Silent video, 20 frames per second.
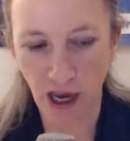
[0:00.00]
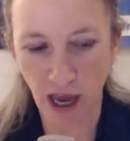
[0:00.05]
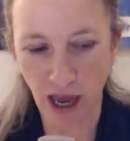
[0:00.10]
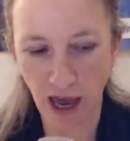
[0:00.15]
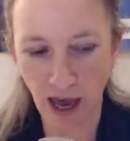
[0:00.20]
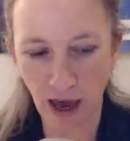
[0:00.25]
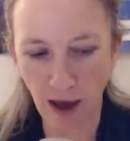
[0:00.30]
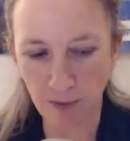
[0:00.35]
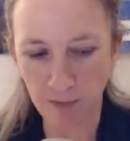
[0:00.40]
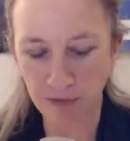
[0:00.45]

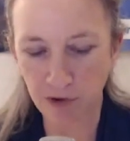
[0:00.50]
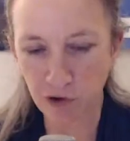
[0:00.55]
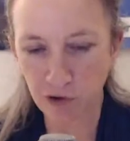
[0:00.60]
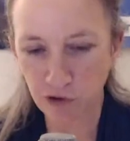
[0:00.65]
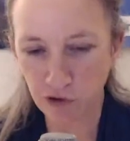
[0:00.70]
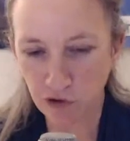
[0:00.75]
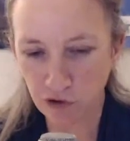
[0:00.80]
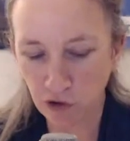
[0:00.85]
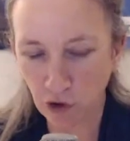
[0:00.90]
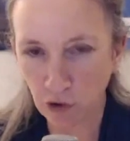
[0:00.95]

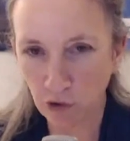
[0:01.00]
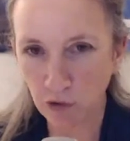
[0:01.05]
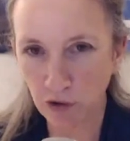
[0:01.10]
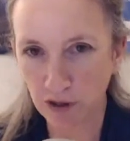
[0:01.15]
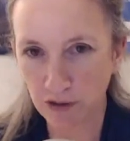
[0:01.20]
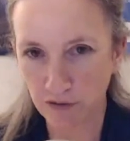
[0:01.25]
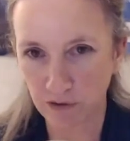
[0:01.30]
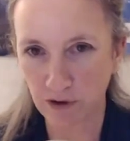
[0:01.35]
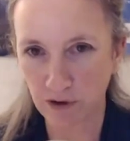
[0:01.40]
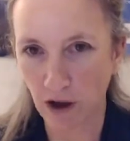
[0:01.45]

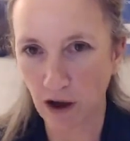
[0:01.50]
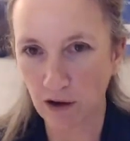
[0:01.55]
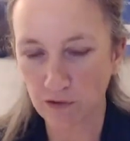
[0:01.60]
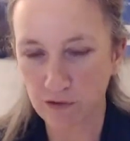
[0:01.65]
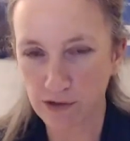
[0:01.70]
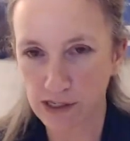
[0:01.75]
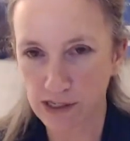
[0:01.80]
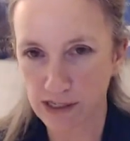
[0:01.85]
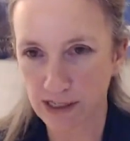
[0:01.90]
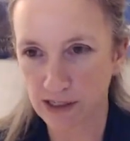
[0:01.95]
it's
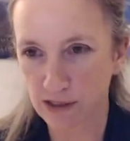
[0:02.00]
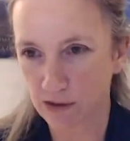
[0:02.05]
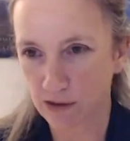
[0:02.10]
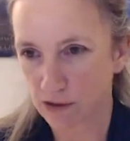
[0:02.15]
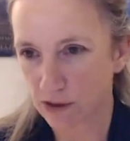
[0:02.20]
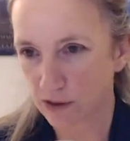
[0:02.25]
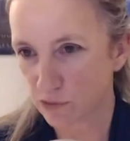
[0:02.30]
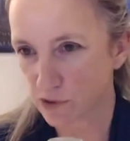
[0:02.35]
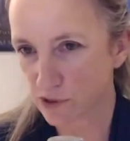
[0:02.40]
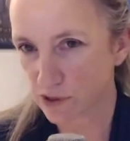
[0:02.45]
obviously,
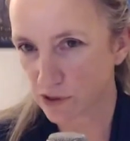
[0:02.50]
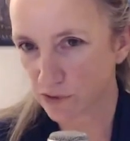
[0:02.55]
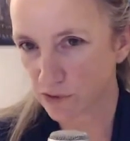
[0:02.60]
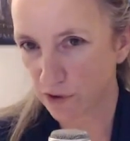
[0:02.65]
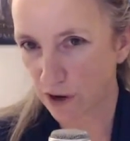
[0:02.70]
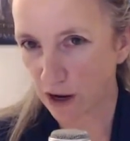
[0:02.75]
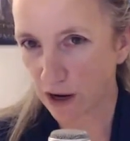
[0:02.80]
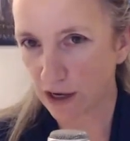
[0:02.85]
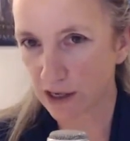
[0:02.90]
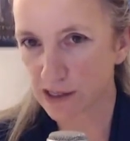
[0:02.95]
it was
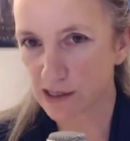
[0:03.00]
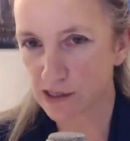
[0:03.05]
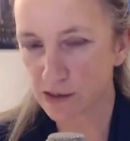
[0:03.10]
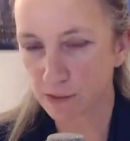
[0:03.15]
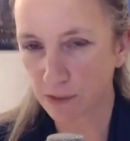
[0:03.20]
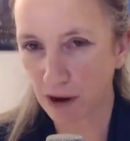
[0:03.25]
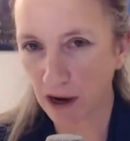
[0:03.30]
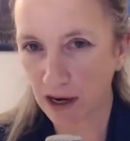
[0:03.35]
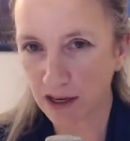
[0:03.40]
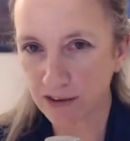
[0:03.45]
devised
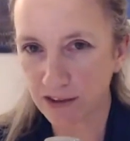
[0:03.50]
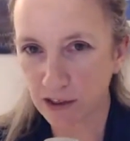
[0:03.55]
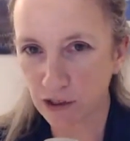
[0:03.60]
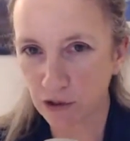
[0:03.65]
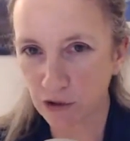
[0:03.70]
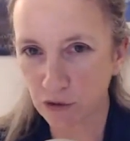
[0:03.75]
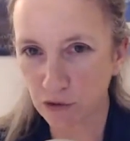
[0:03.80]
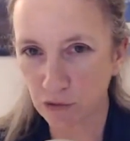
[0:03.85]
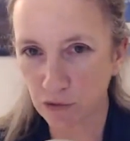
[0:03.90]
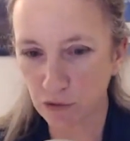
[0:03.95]
by the
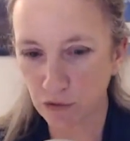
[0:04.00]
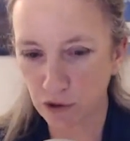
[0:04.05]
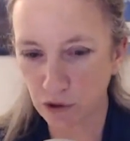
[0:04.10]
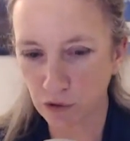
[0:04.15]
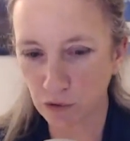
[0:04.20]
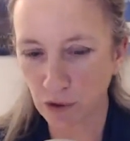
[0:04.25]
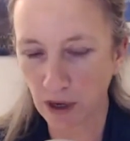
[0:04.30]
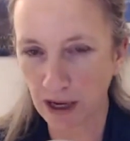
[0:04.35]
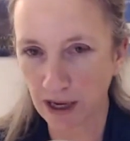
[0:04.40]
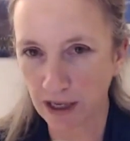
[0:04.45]

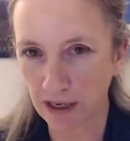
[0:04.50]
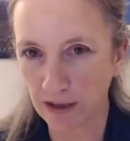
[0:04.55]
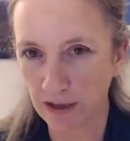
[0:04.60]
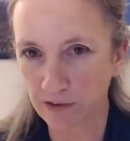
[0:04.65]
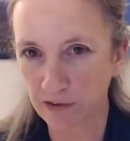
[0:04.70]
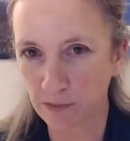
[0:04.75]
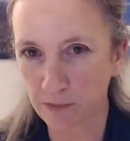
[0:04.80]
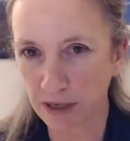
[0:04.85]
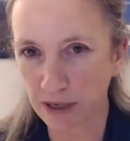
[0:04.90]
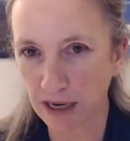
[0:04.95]
UN
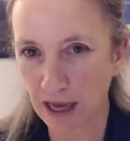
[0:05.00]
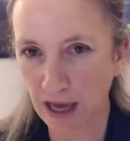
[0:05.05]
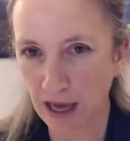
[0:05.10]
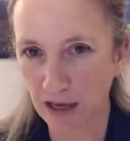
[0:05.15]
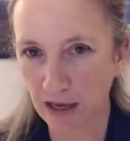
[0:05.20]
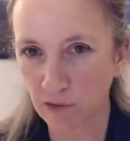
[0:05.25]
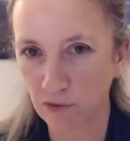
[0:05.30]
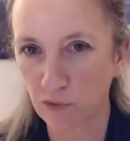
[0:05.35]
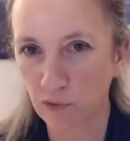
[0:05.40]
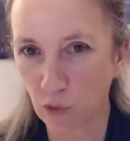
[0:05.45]
as a
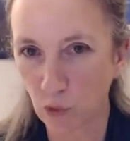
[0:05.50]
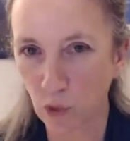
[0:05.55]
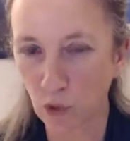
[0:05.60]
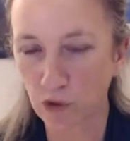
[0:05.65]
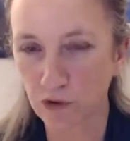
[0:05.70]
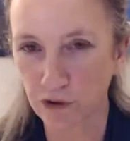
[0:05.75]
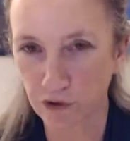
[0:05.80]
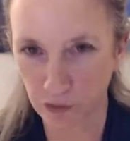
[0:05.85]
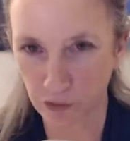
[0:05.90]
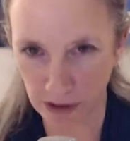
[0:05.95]
plan
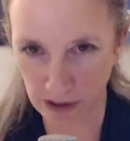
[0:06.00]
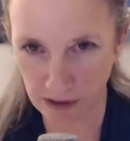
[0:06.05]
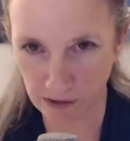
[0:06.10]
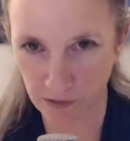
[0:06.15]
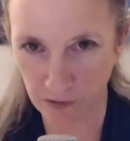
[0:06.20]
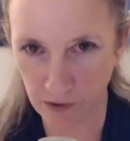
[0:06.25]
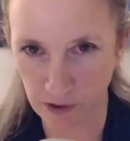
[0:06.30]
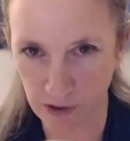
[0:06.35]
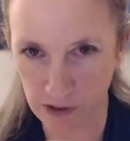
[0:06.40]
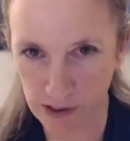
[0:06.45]
for the
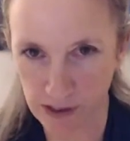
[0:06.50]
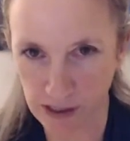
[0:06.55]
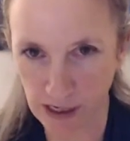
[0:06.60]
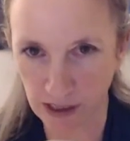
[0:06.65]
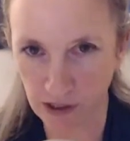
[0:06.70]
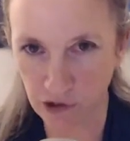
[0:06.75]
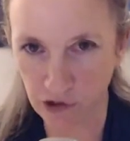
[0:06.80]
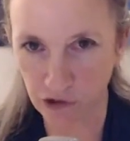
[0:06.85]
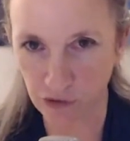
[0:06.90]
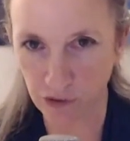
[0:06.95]
21st
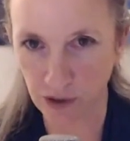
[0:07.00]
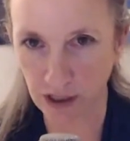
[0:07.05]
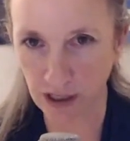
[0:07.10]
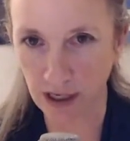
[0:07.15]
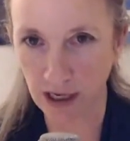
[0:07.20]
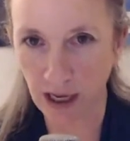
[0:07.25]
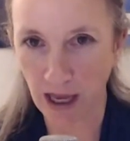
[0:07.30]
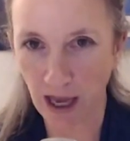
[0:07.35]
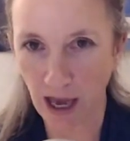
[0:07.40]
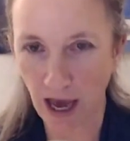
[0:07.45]
century,
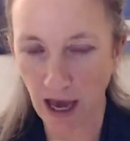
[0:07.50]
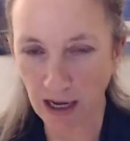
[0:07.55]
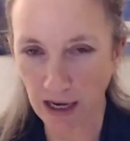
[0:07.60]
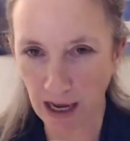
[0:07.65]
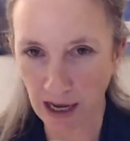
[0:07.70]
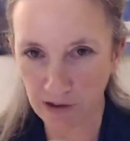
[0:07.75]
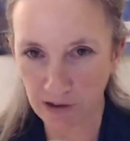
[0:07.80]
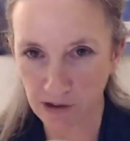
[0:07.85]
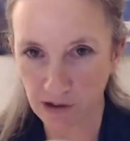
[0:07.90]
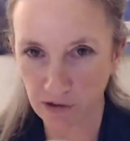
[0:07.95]
and
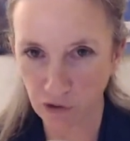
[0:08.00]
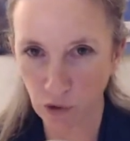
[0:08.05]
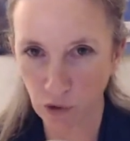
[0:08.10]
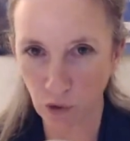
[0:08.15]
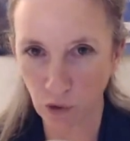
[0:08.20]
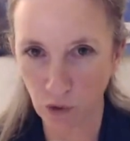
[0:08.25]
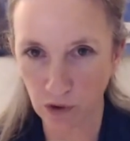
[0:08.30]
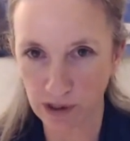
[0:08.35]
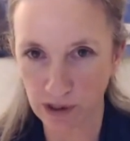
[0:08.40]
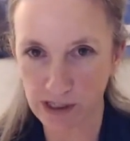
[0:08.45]
at its
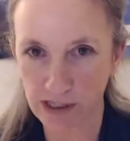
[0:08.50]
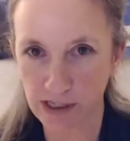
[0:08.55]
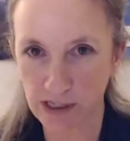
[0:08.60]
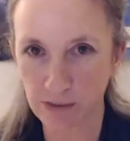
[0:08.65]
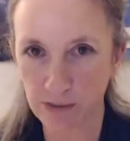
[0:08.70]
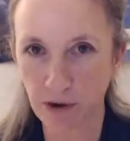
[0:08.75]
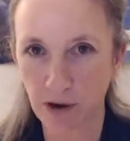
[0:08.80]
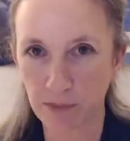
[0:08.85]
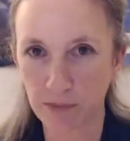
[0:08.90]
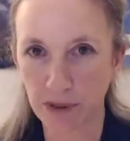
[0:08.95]
core is
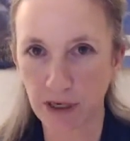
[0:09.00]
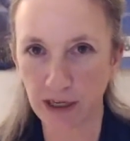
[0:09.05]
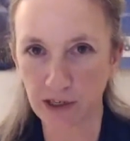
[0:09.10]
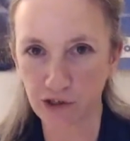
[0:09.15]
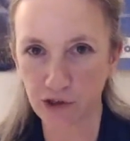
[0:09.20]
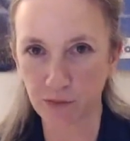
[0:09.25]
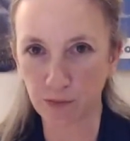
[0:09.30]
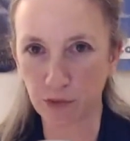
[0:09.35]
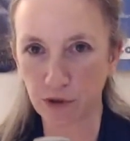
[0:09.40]
depopulation.